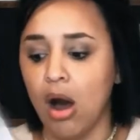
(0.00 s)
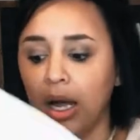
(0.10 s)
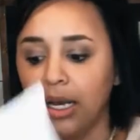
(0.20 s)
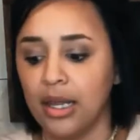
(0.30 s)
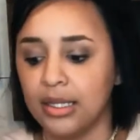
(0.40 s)

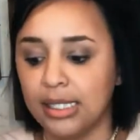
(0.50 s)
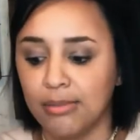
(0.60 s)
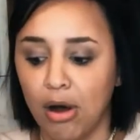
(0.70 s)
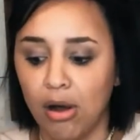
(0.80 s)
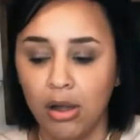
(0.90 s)
on the
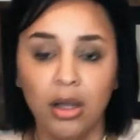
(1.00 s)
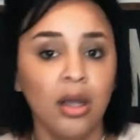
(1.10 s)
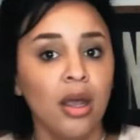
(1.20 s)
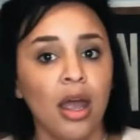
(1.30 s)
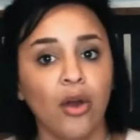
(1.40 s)
small.
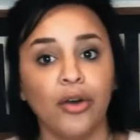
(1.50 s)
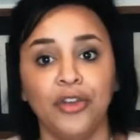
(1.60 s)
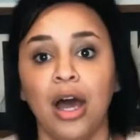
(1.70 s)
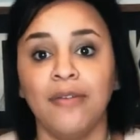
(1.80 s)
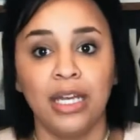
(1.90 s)
Or if
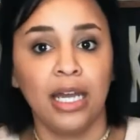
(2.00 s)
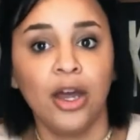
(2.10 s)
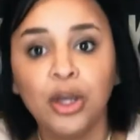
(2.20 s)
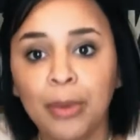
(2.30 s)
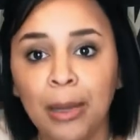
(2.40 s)
you have any
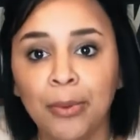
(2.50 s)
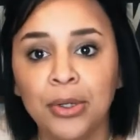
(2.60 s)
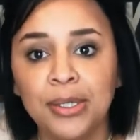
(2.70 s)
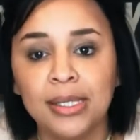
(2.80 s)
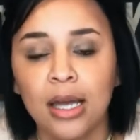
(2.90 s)
other
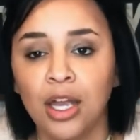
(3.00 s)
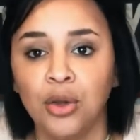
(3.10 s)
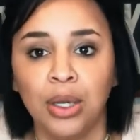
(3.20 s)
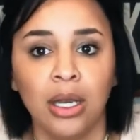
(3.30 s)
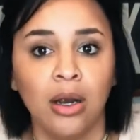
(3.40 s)
papers,
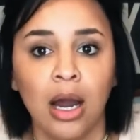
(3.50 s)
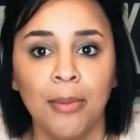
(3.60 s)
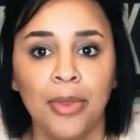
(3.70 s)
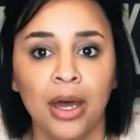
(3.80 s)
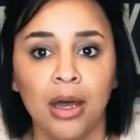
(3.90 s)
you can
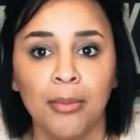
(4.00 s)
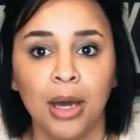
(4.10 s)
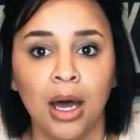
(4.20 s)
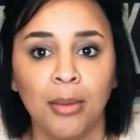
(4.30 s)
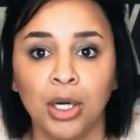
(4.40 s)
grab them
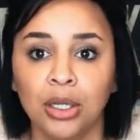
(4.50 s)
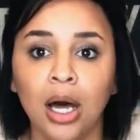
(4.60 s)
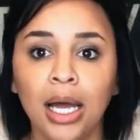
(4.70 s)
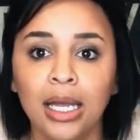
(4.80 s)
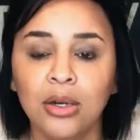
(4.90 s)

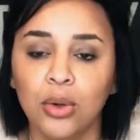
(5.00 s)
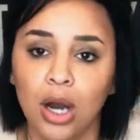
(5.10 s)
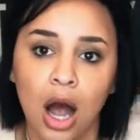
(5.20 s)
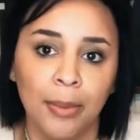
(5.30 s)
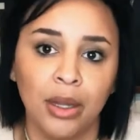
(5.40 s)
online or
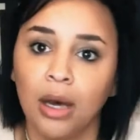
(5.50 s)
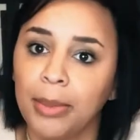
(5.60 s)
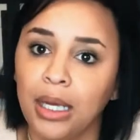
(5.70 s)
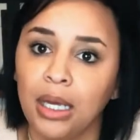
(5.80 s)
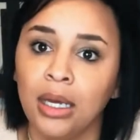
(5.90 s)
at Hobby
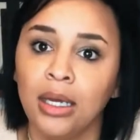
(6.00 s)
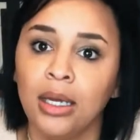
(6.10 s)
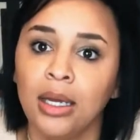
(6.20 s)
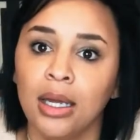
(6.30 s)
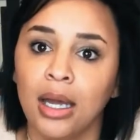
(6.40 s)
Lobby.
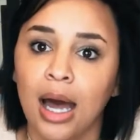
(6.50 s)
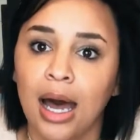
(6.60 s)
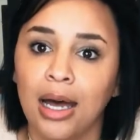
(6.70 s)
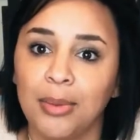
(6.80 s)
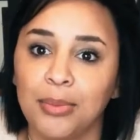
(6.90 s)

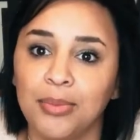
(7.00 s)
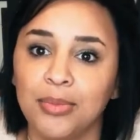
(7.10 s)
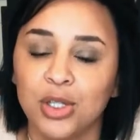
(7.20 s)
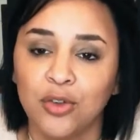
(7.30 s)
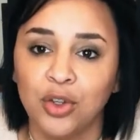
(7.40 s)

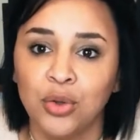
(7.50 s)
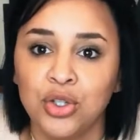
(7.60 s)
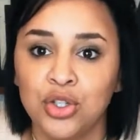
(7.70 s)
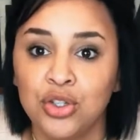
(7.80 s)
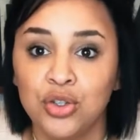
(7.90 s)
So if you
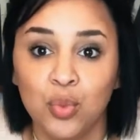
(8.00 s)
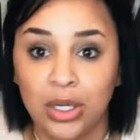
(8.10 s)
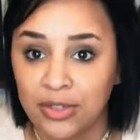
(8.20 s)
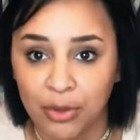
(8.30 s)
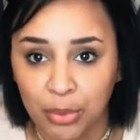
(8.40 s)

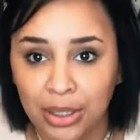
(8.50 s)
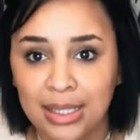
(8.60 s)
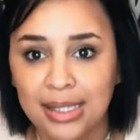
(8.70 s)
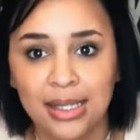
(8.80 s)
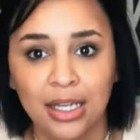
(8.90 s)
want different
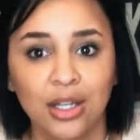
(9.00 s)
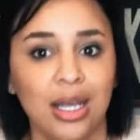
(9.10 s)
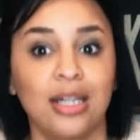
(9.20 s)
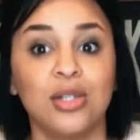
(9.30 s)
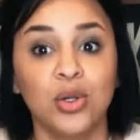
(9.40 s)
prints, then
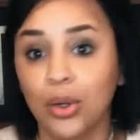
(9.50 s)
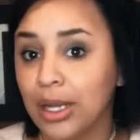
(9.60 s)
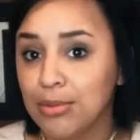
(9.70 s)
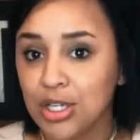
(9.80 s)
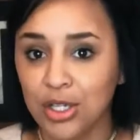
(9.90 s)
that is
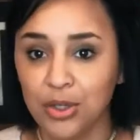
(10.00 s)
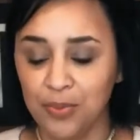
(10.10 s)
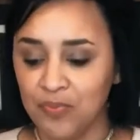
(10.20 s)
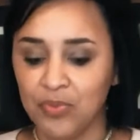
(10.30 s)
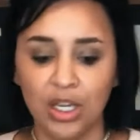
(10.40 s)
totally up to you.
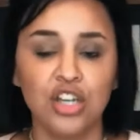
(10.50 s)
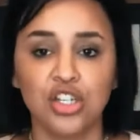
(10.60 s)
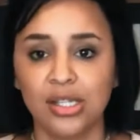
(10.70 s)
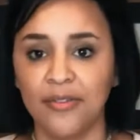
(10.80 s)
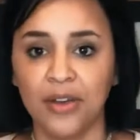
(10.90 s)
It's
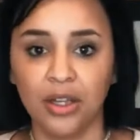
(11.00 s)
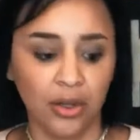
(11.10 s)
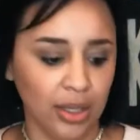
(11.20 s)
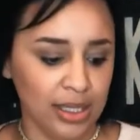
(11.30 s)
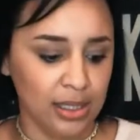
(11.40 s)
just a fun
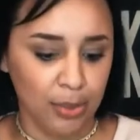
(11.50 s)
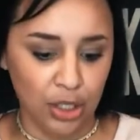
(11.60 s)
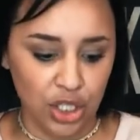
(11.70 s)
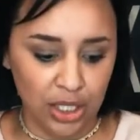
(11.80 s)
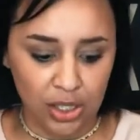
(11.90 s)
little easy
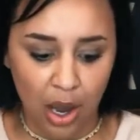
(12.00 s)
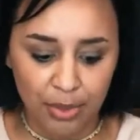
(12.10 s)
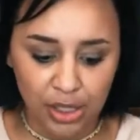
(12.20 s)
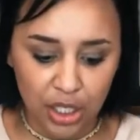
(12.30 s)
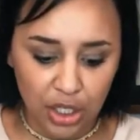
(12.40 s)
project. So I'm
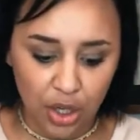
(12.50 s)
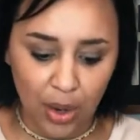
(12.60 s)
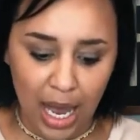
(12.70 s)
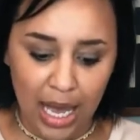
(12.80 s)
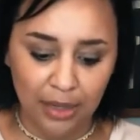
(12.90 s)
just gonna go
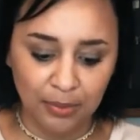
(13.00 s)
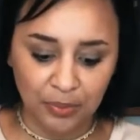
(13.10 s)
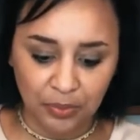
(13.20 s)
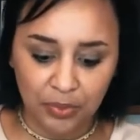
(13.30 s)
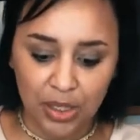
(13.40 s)
ahead
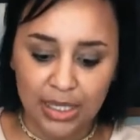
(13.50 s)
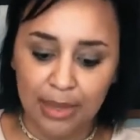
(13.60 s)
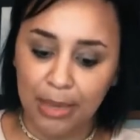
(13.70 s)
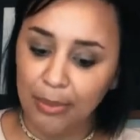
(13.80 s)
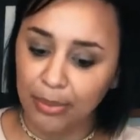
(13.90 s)
and
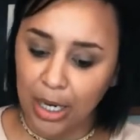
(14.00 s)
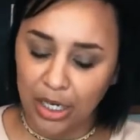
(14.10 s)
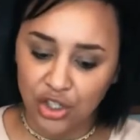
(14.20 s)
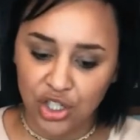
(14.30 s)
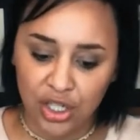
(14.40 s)
dip my
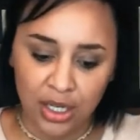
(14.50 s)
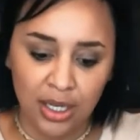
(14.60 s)
brush